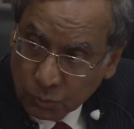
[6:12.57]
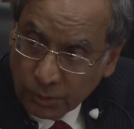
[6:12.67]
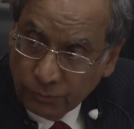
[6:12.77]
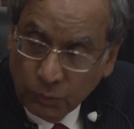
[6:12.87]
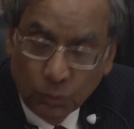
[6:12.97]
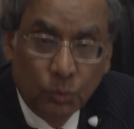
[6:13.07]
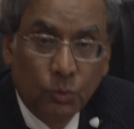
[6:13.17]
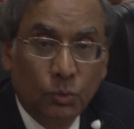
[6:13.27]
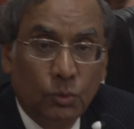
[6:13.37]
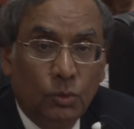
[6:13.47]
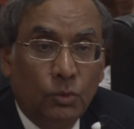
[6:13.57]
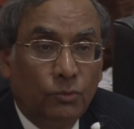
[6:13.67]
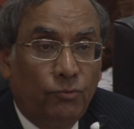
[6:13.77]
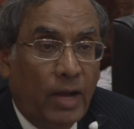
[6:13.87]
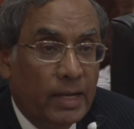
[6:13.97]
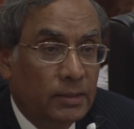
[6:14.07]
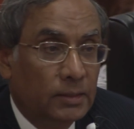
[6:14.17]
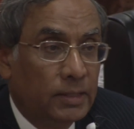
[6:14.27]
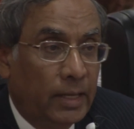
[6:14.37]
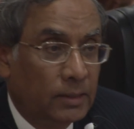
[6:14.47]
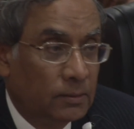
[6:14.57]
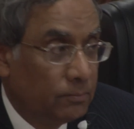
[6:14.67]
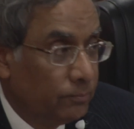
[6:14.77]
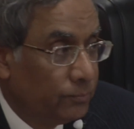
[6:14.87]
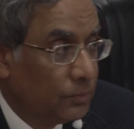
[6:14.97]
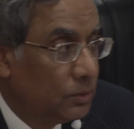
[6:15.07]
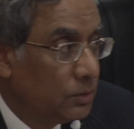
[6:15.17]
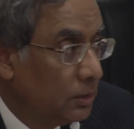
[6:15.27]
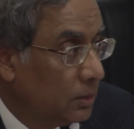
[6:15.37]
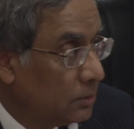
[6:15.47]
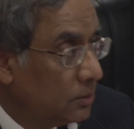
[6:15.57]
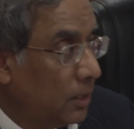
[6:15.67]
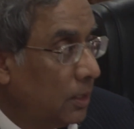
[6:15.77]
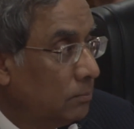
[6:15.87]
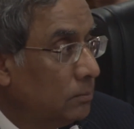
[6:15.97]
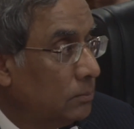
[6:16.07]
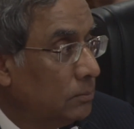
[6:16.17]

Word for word: So if you find that she is uh,